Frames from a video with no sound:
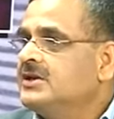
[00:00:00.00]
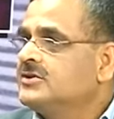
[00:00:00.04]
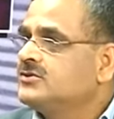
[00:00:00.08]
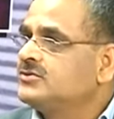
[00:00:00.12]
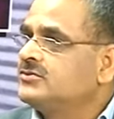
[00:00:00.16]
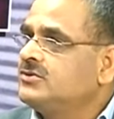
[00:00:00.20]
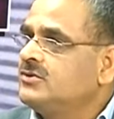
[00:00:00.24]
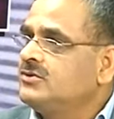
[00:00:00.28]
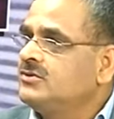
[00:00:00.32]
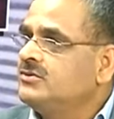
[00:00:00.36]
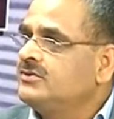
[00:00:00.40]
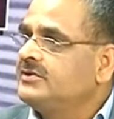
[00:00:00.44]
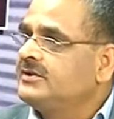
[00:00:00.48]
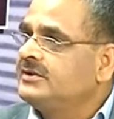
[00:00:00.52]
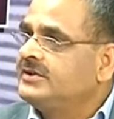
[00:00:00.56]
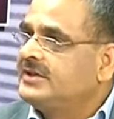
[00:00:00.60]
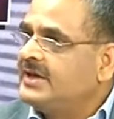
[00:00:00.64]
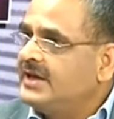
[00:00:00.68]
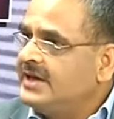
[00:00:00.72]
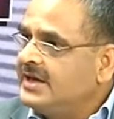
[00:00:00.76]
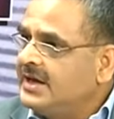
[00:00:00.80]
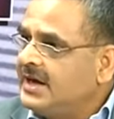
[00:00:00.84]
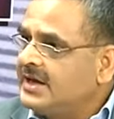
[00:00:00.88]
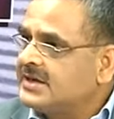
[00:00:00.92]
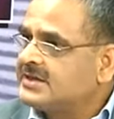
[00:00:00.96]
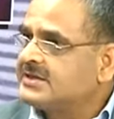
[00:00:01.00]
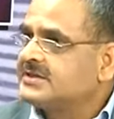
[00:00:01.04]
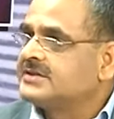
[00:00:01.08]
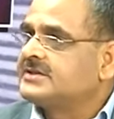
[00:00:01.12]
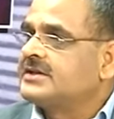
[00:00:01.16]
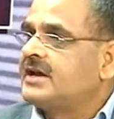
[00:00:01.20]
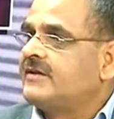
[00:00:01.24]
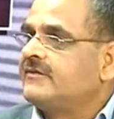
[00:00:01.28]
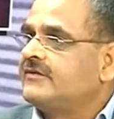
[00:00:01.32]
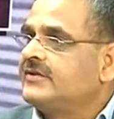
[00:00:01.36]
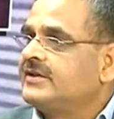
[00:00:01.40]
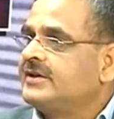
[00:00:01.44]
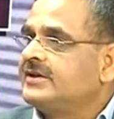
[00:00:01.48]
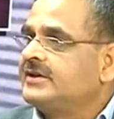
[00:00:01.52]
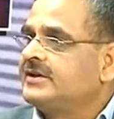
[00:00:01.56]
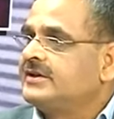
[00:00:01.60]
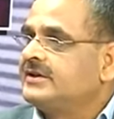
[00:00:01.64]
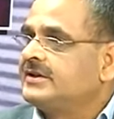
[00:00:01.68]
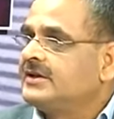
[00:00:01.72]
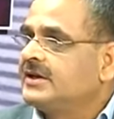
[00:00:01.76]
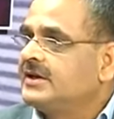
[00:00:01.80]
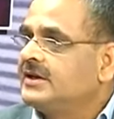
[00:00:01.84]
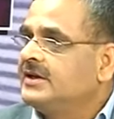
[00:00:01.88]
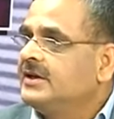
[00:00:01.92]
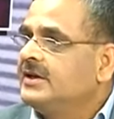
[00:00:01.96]
So they are suffering
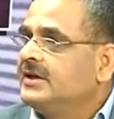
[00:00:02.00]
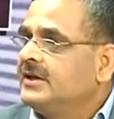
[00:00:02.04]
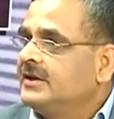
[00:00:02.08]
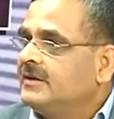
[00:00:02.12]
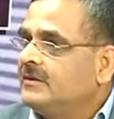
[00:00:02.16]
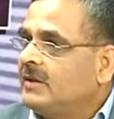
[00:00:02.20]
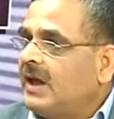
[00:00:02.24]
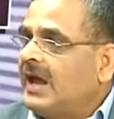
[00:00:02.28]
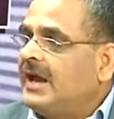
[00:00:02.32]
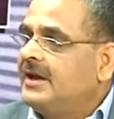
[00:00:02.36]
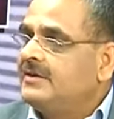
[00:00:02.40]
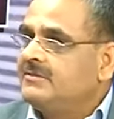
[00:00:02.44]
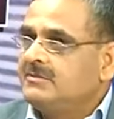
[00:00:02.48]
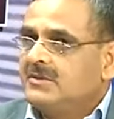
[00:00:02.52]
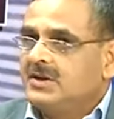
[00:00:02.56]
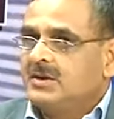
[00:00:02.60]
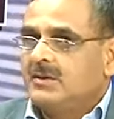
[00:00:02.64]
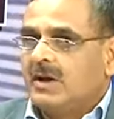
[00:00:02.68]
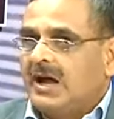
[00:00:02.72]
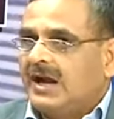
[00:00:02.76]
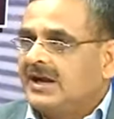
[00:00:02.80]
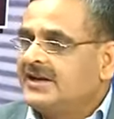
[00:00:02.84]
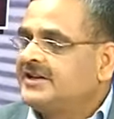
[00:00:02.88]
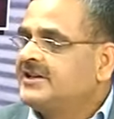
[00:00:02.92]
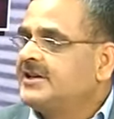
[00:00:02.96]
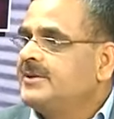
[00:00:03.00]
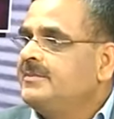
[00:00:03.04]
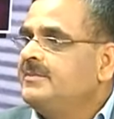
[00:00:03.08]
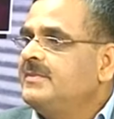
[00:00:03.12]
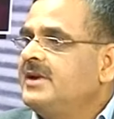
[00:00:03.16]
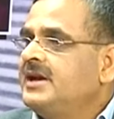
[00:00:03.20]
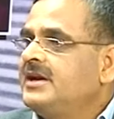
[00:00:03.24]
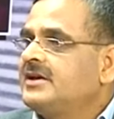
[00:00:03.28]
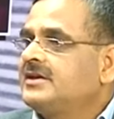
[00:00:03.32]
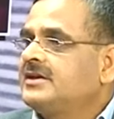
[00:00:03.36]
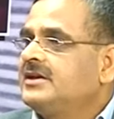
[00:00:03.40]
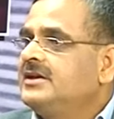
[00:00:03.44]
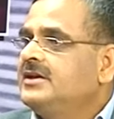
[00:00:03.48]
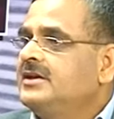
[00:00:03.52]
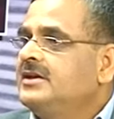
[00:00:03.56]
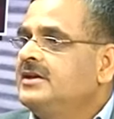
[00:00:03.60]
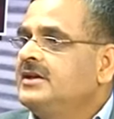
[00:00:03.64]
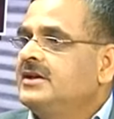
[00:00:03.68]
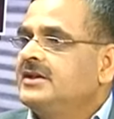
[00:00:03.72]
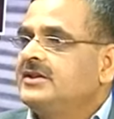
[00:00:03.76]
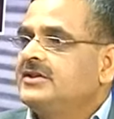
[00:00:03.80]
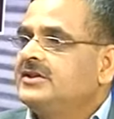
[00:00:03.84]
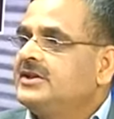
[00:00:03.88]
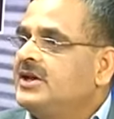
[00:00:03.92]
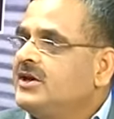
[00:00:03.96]
there, and ultimately
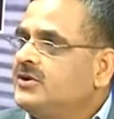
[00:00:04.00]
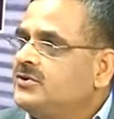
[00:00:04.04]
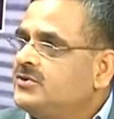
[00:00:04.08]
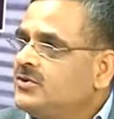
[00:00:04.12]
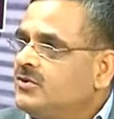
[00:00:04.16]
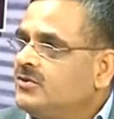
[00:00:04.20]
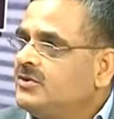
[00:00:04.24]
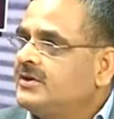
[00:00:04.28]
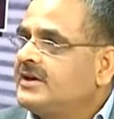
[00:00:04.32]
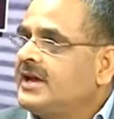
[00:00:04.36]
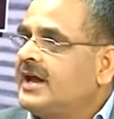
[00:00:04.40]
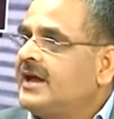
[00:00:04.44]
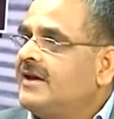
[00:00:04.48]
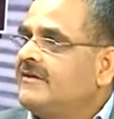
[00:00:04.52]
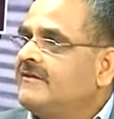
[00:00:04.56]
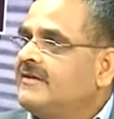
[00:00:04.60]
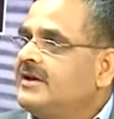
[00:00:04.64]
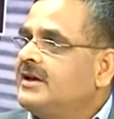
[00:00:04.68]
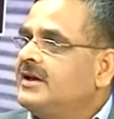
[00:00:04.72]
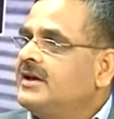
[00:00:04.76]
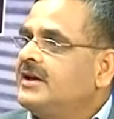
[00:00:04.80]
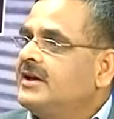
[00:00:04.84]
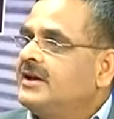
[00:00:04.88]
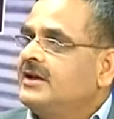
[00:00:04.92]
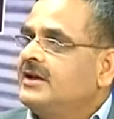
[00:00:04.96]
they don't have a